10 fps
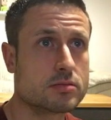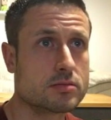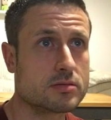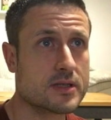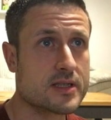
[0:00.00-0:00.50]

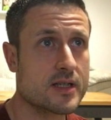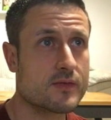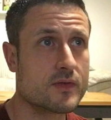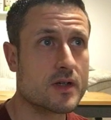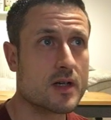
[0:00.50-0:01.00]
That's
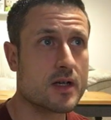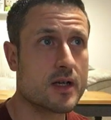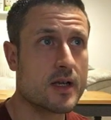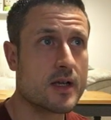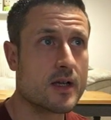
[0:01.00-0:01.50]
different.
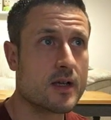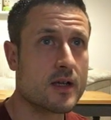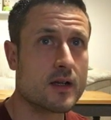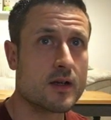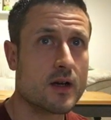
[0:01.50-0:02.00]

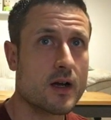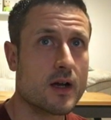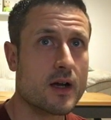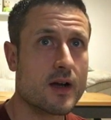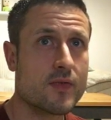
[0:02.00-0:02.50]

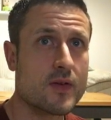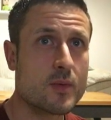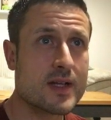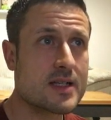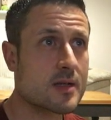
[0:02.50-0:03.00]
I feel we
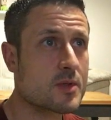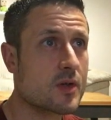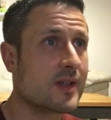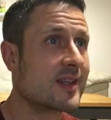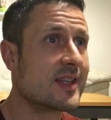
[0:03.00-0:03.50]
need some sort
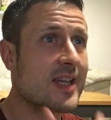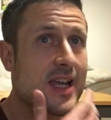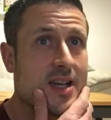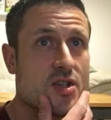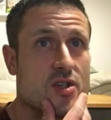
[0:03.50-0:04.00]
of
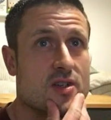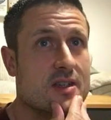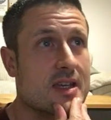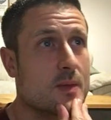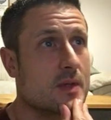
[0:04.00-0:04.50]
dish,
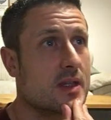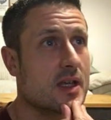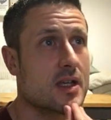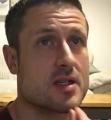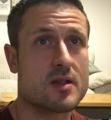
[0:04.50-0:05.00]
deep
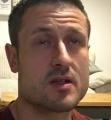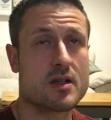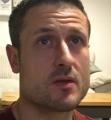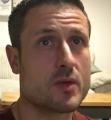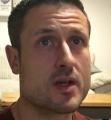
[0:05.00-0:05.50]
dish.
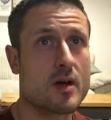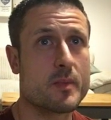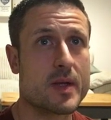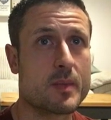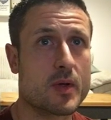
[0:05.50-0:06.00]
We got a
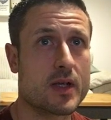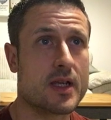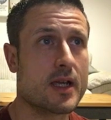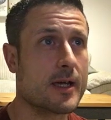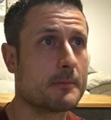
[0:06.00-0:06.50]
big body
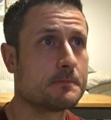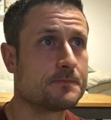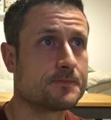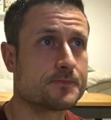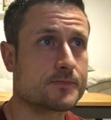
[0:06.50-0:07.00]
kit.
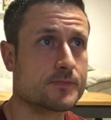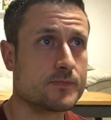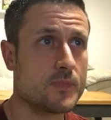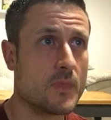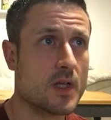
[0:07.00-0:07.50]

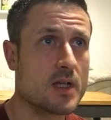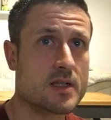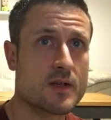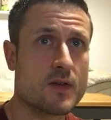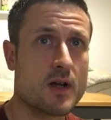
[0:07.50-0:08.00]
Let's
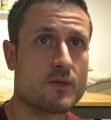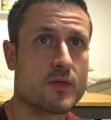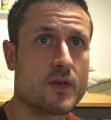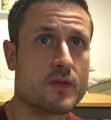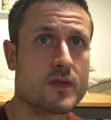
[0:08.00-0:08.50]
have a hunt
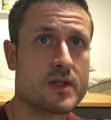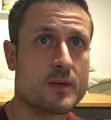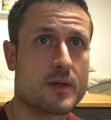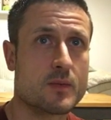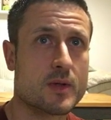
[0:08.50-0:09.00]
through for
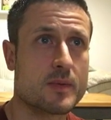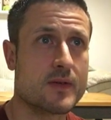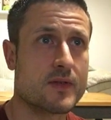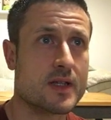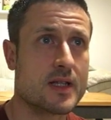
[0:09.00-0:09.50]
something with a bit of
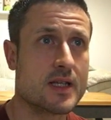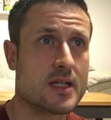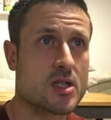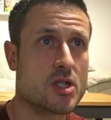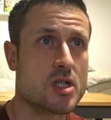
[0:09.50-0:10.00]
a
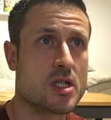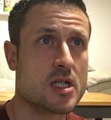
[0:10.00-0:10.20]
dish.